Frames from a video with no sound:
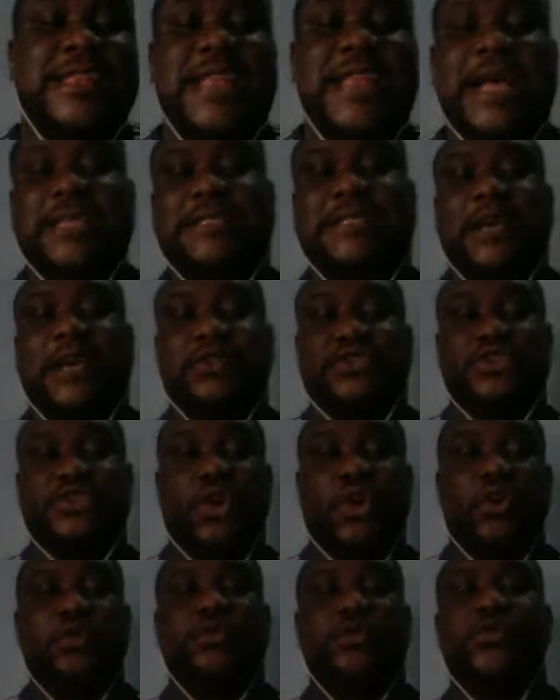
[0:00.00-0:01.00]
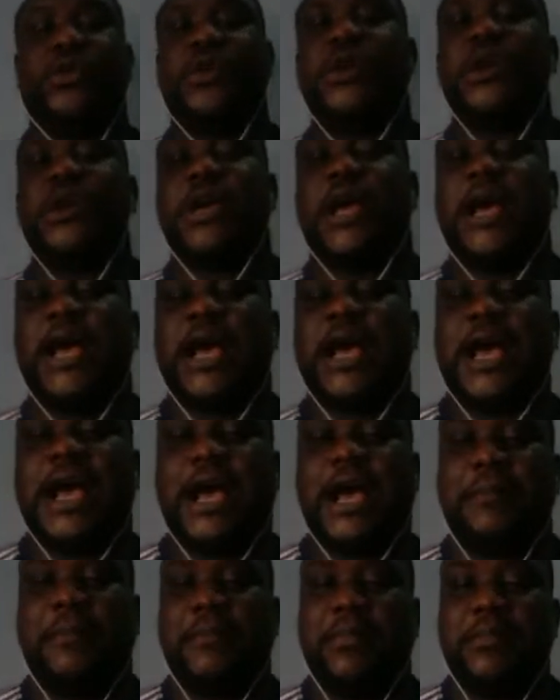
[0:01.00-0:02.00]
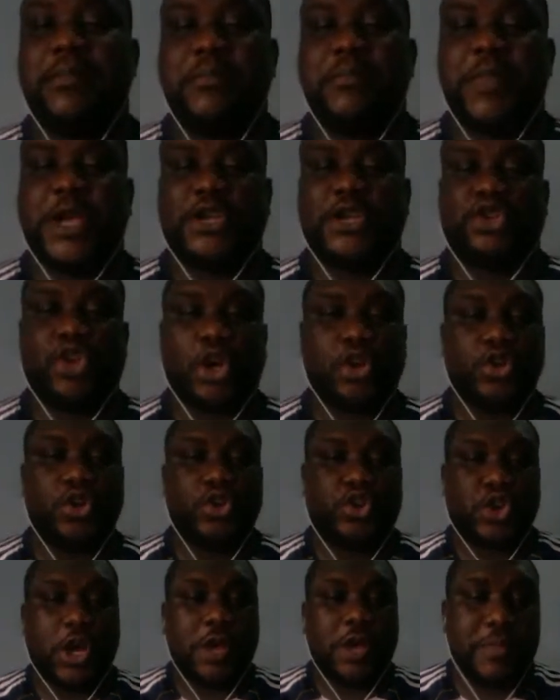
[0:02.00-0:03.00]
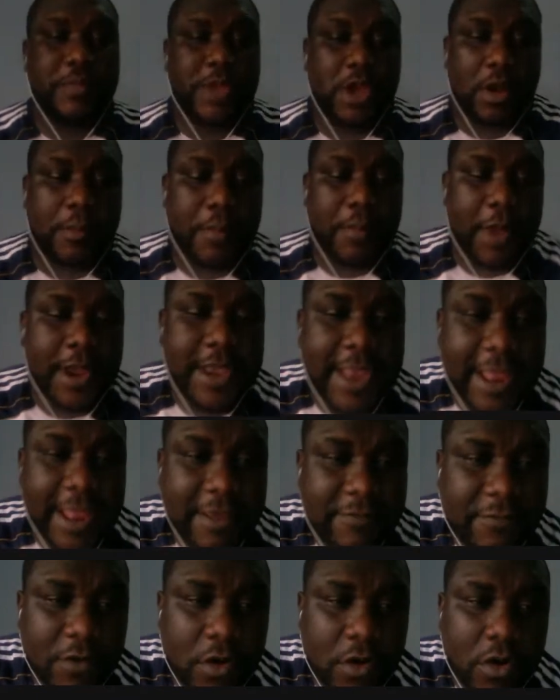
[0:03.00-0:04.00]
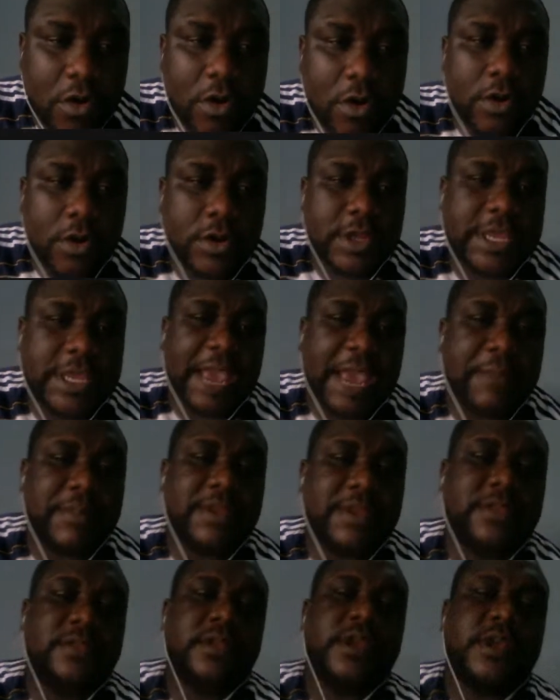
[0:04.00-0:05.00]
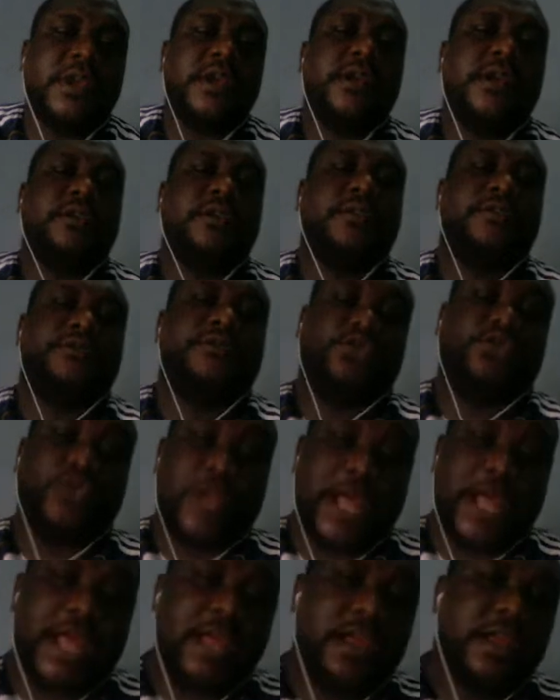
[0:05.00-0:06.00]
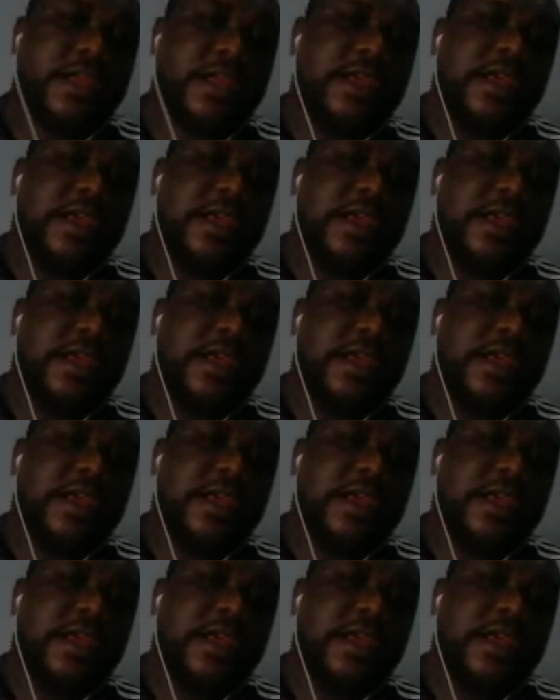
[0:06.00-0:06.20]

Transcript: That's our show. Make sure you join me on Monday for gaming today.